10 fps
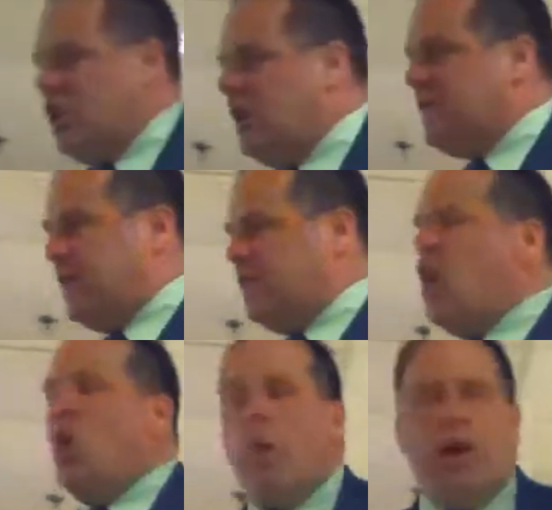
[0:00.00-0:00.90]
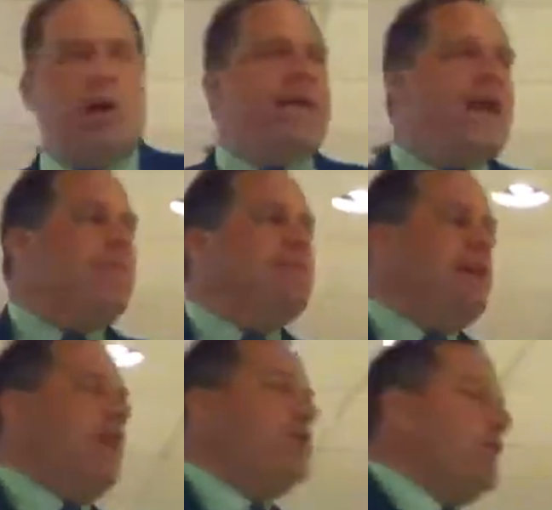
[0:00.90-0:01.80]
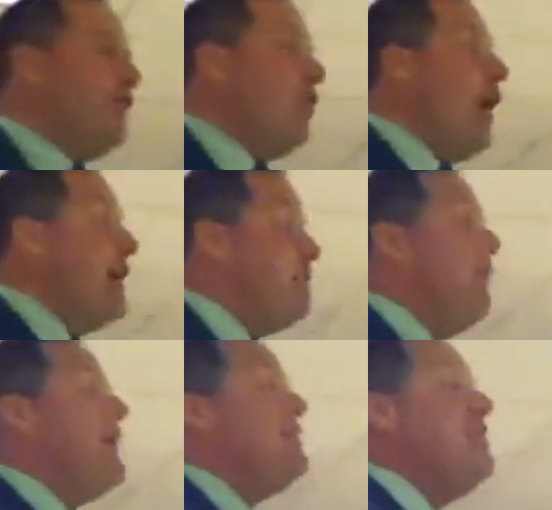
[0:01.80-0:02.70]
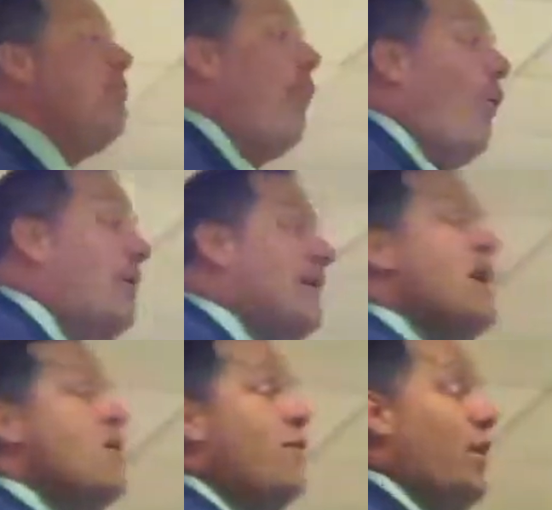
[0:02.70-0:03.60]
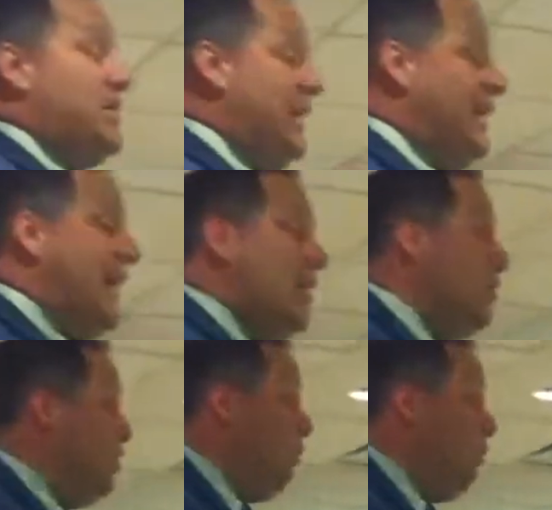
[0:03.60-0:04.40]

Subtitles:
Jesus. We're to be imitators of Christ. But it's important for us to get into the